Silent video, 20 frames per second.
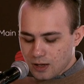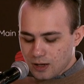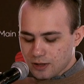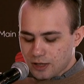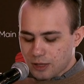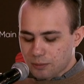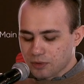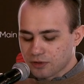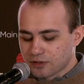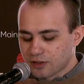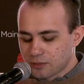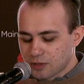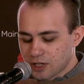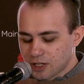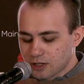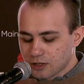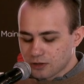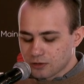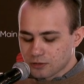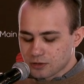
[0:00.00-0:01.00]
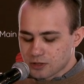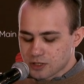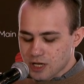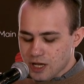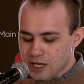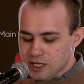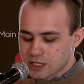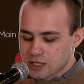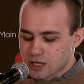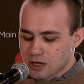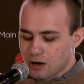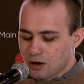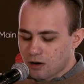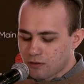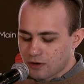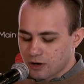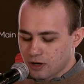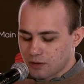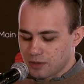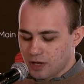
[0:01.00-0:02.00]
The possibility to change the
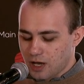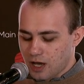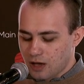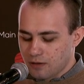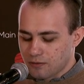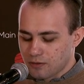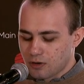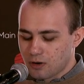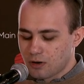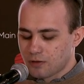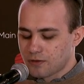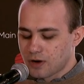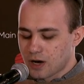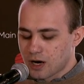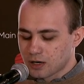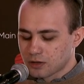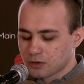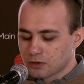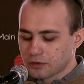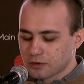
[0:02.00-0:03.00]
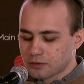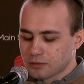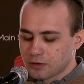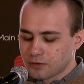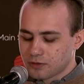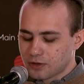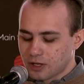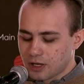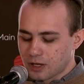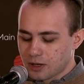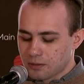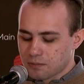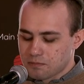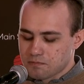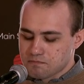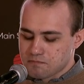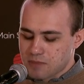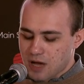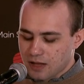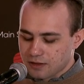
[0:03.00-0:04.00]
overall behavior of actors with the
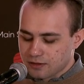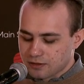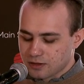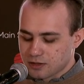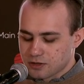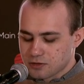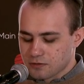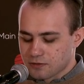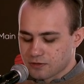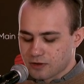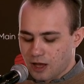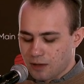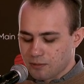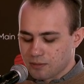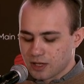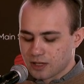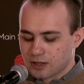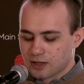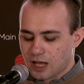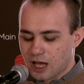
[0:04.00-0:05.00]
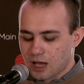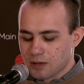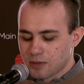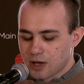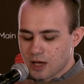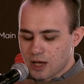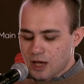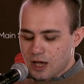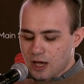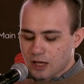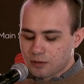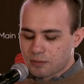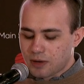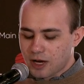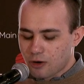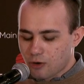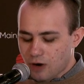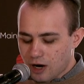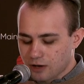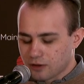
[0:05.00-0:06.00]
passage of gameplay time and
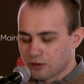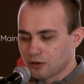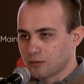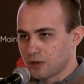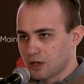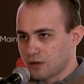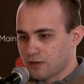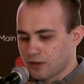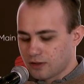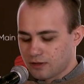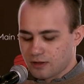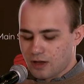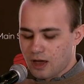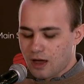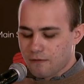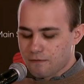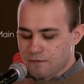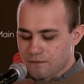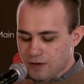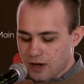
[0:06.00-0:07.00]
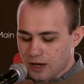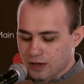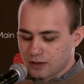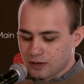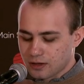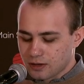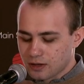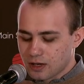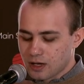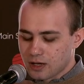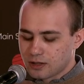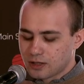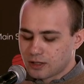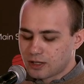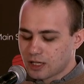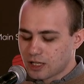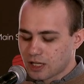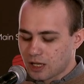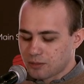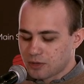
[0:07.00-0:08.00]
by random events affecting the
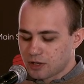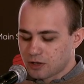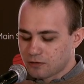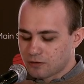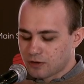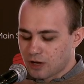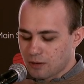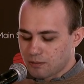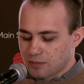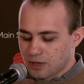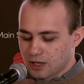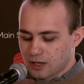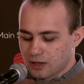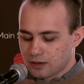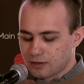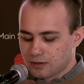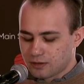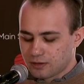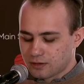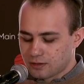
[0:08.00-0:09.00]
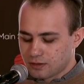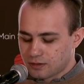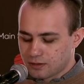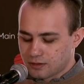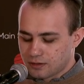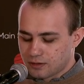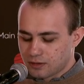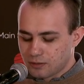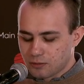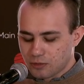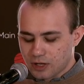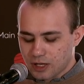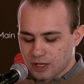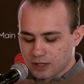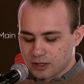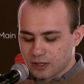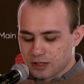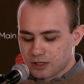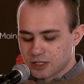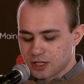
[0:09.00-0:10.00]
dynamic of gameplay and
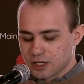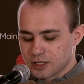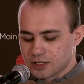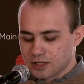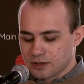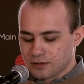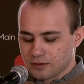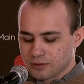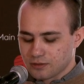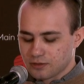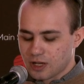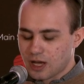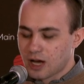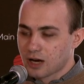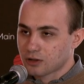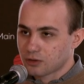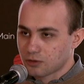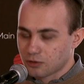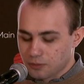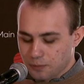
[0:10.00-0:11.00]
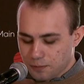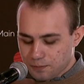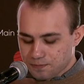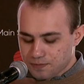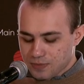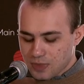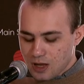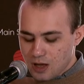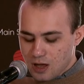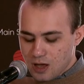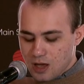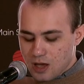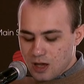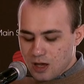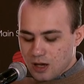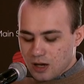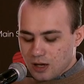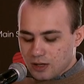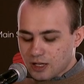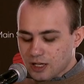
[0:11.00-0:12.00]
simulating changes of the actor.
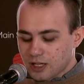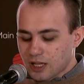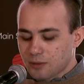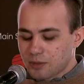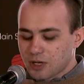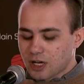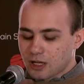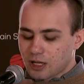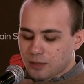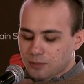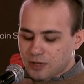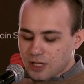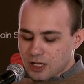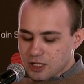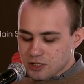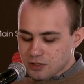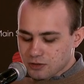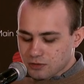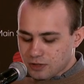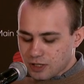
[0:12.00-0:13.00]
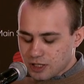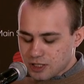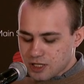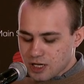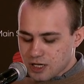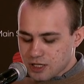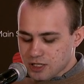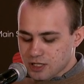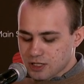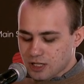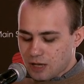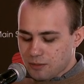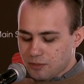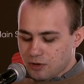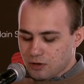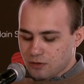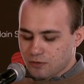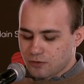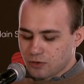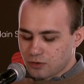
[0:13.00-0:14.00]
Dynamic adaptation to the changing
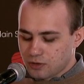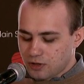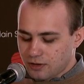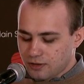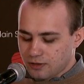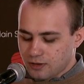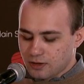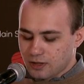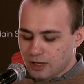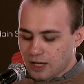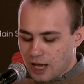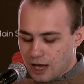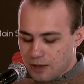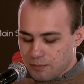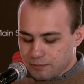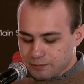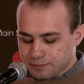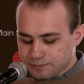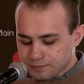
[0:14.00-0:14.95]
number of units in the game.